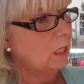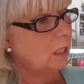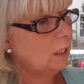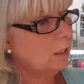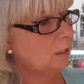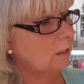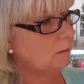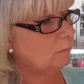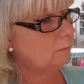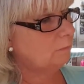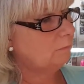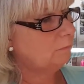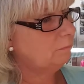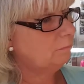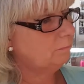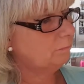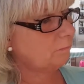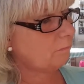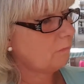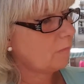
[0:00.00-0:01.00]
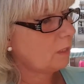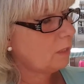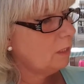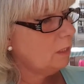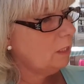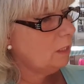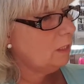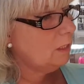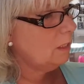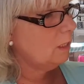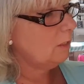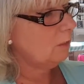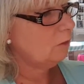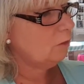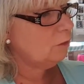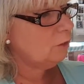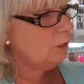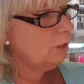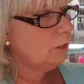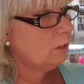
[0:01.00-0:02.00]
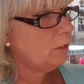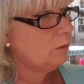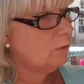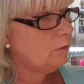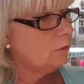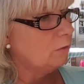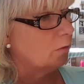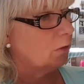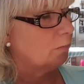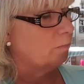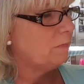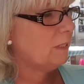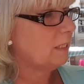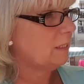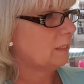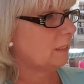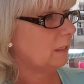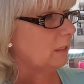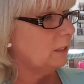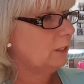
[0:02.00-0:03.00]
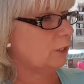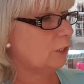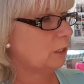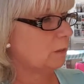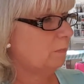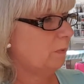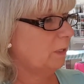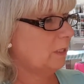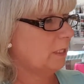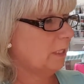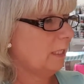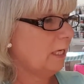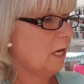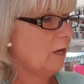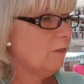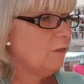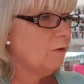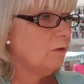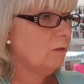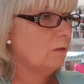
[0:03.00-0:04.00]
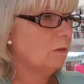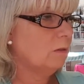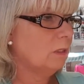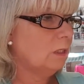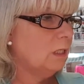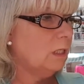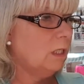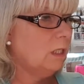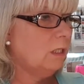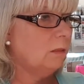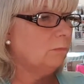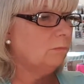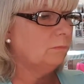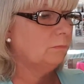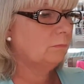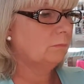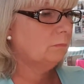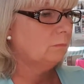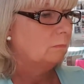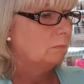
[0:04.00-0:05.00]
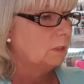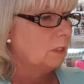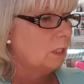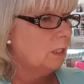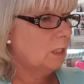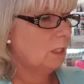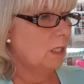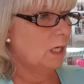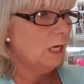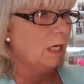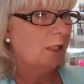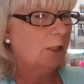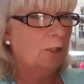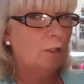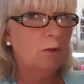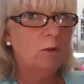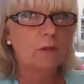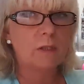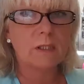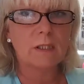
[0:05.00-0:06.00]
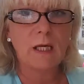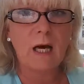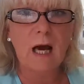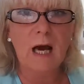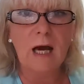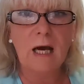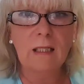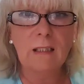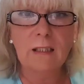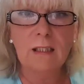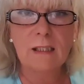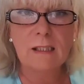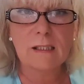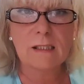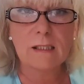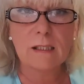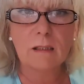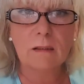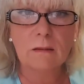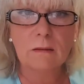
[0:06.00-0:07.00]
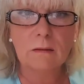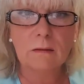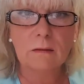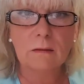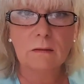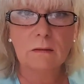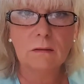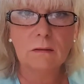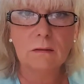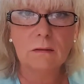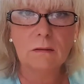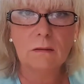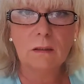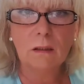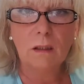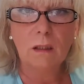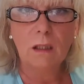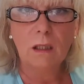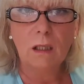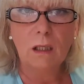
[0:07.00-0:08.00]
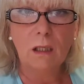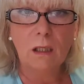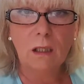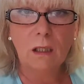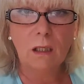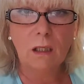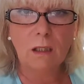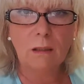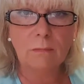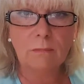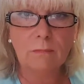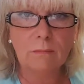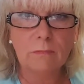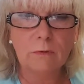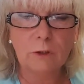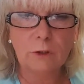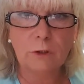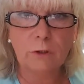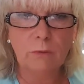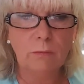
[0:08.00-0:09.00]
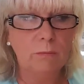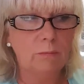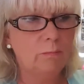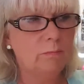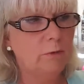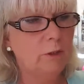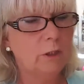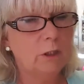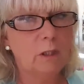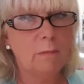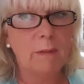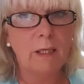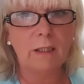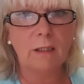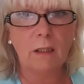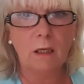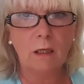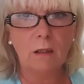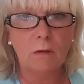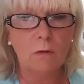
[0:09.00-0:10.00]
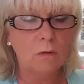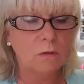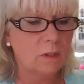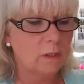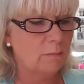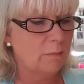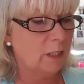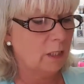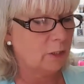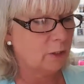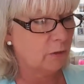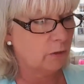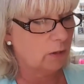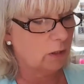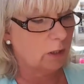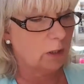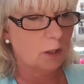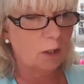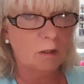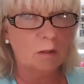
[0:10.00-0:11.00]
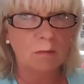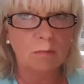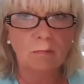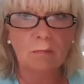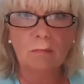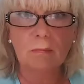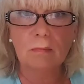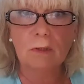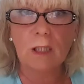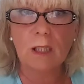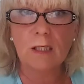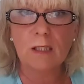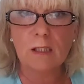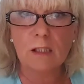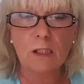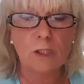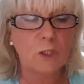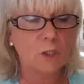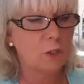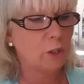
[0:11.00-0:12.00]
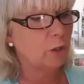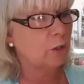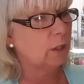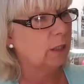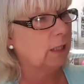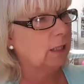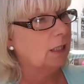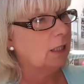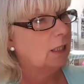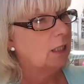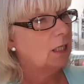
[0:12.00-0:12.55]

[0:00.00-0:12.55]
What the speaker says: And then they're basically just put together. I use the eyelets to, make the holes and make sure that they're nice and sturdy.